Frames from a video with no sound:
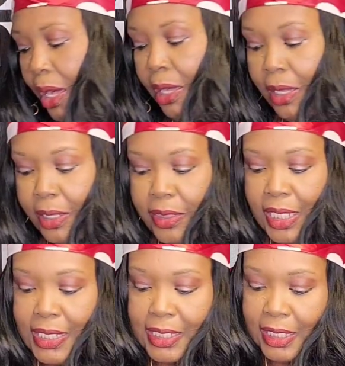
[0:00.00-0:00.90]
Uh,
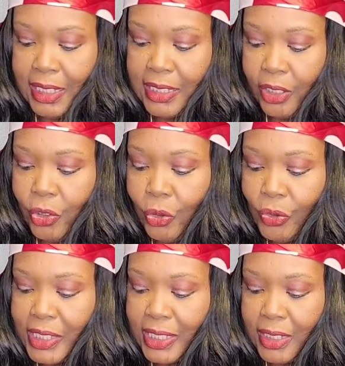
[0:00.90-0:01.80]
this is the
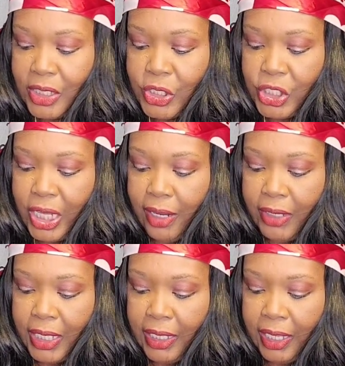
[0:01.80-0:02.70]
Cool Scents
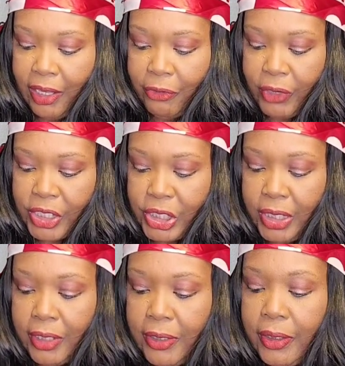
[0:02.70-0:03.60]
Cherry Air
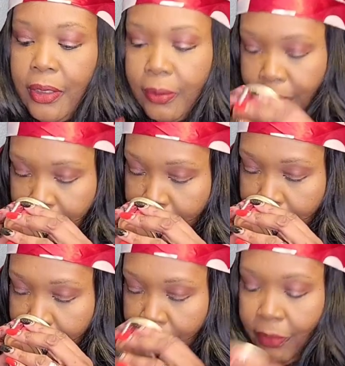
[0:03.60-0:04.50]
Freshener.
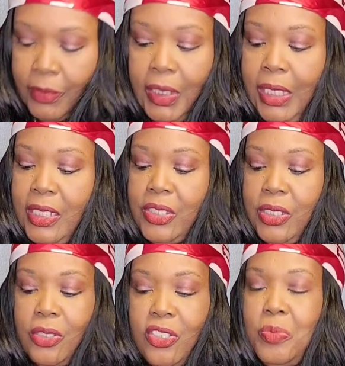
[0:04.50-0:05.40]
And it
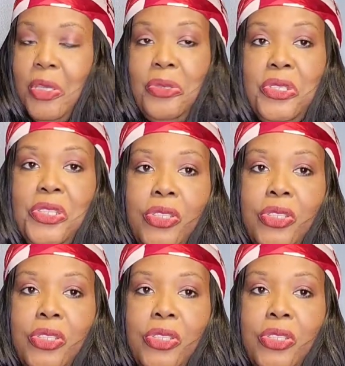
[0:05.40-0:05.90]
still smells